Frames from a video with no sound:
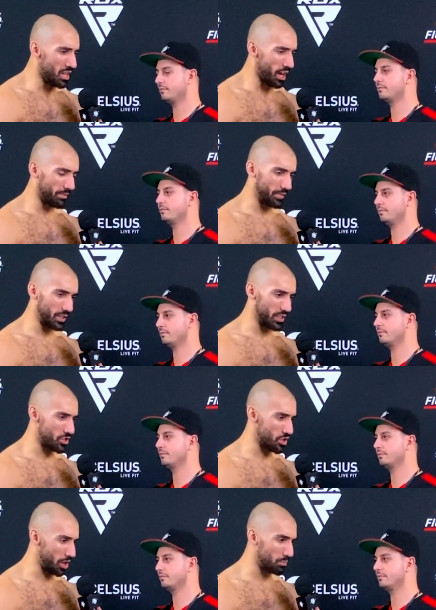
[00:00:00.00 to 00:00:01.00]
Speaker 1: I'm feeling
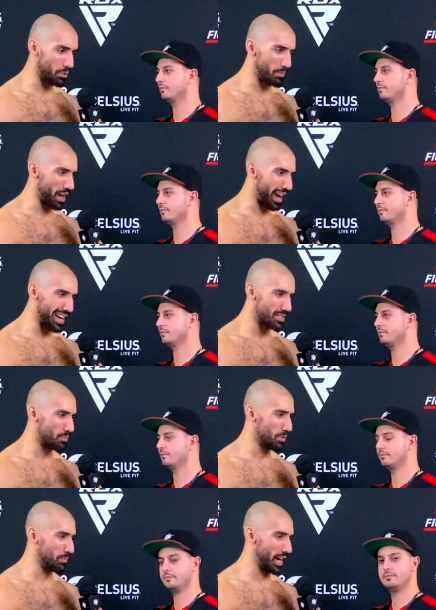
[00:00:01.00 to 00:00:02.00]
sharp with my hands,
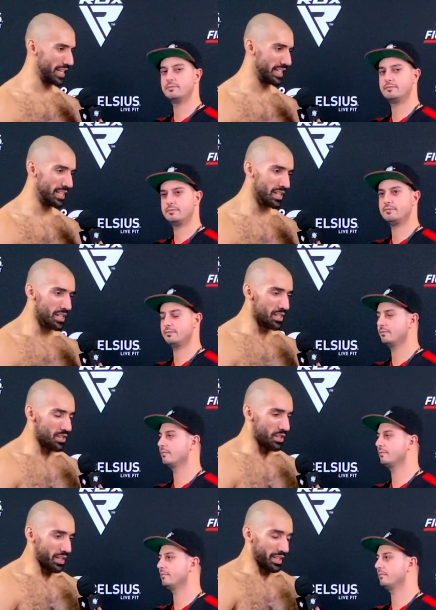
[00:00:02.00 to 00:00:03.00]
with my
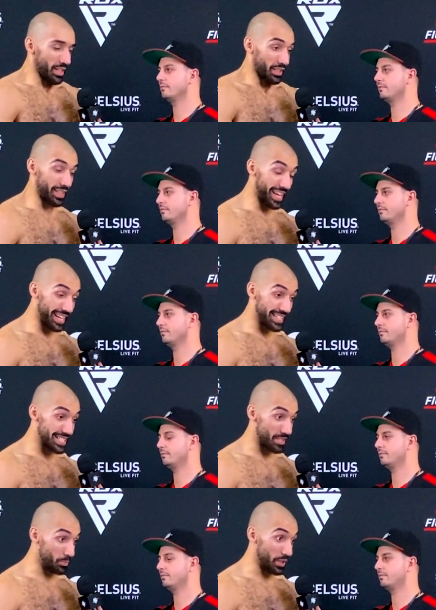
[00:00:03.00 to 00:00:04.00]

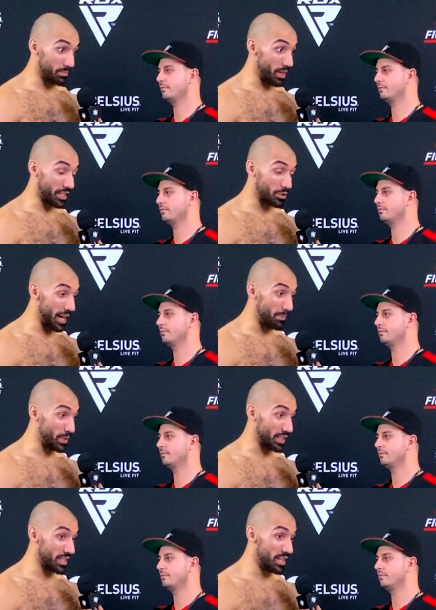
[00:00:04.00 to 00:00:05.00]
kicks, with my
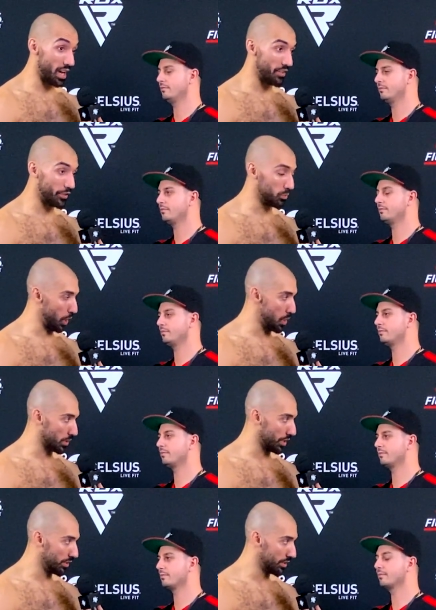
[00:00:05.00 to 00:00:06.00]
grappling. I feel
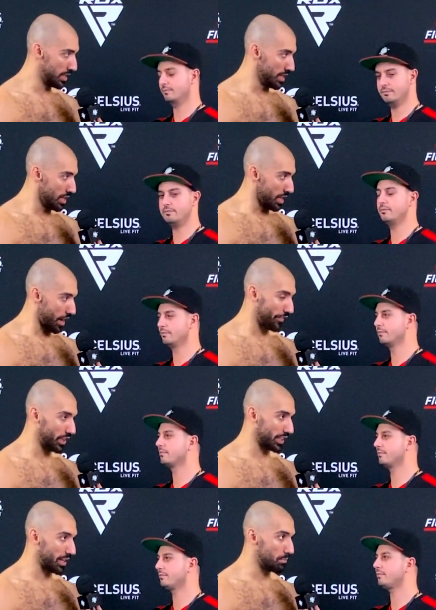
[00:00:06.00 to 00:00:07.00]
woke. I feel
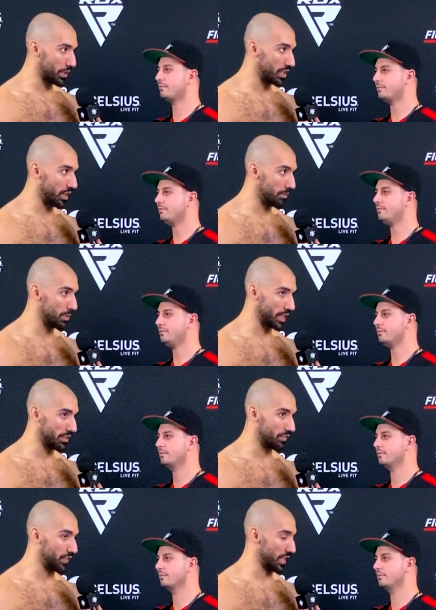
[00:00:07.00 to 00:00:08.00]
like I'm becoming
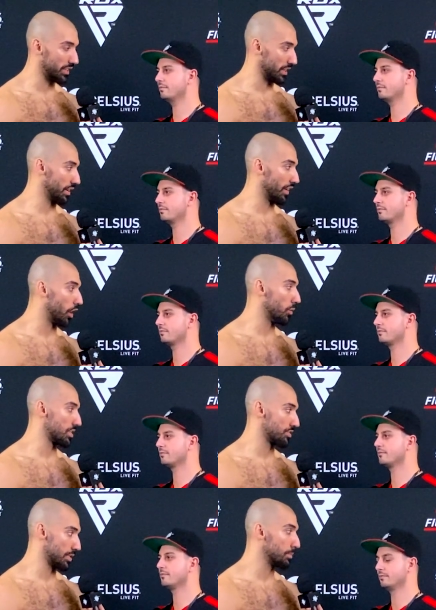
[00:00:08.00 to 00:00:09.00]
the fighter that I
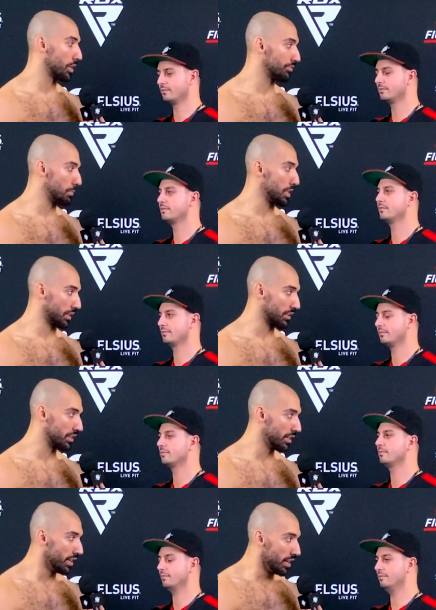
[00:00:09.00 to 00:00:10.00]
always dreamed of being.
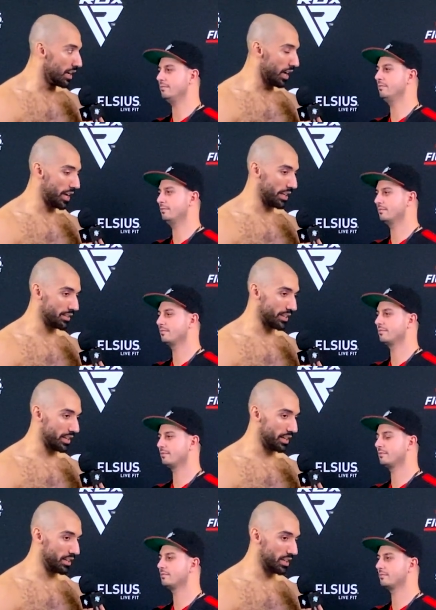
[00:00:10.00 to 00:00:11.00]
And
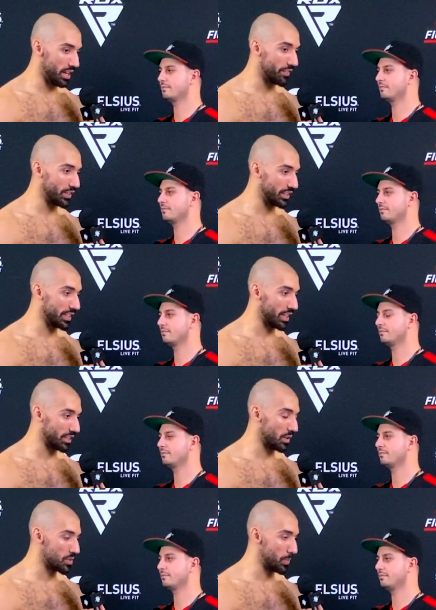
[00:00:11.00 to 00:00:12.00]
every day that
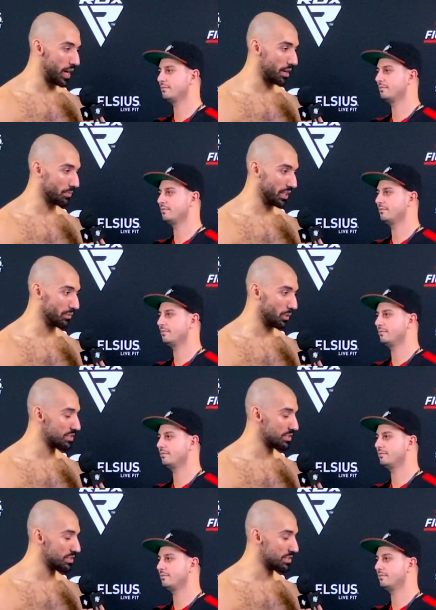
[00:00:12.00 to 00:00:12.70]
goes by, I'm getting one